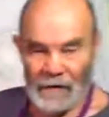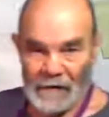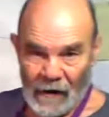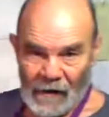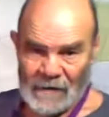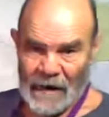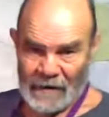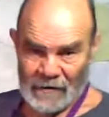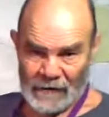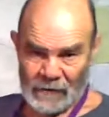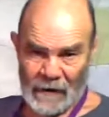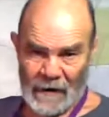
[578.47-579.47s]
does
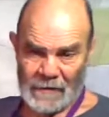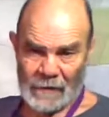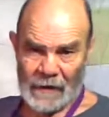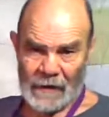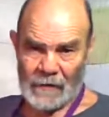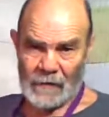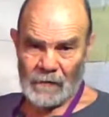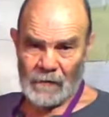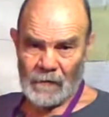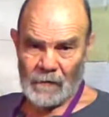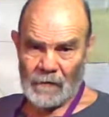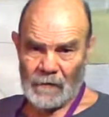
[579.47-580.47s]
actually translate
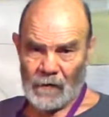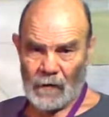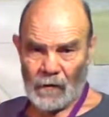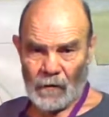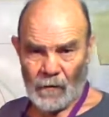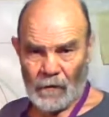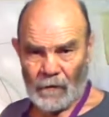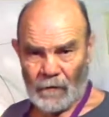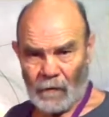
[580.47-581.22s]
to